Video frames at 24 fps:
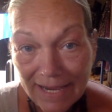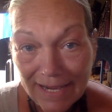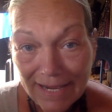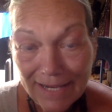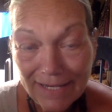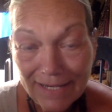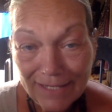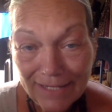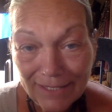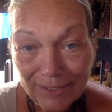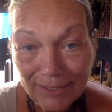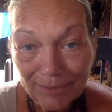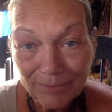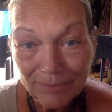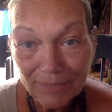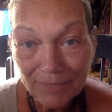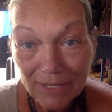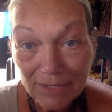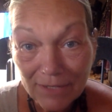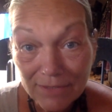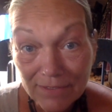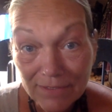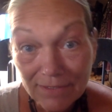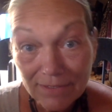
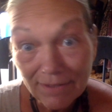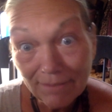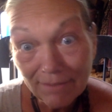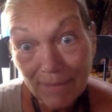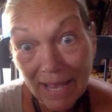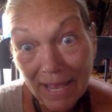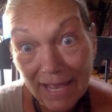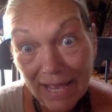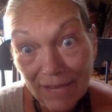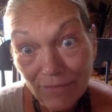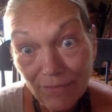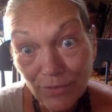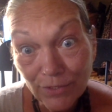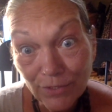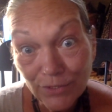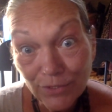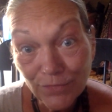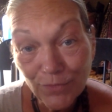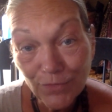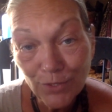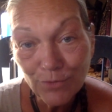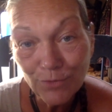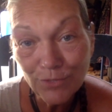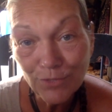Because um, my average
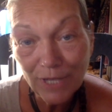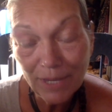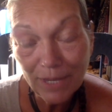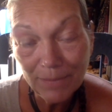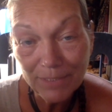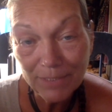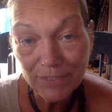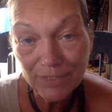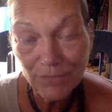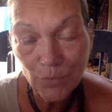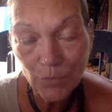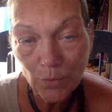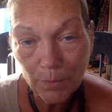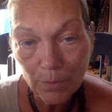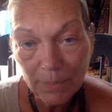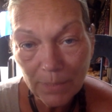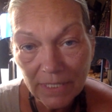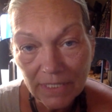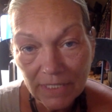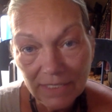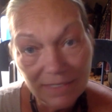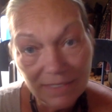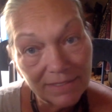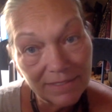view time is four
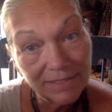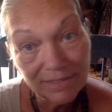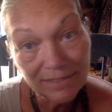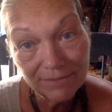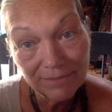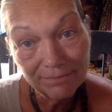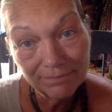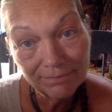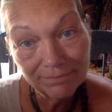minutes.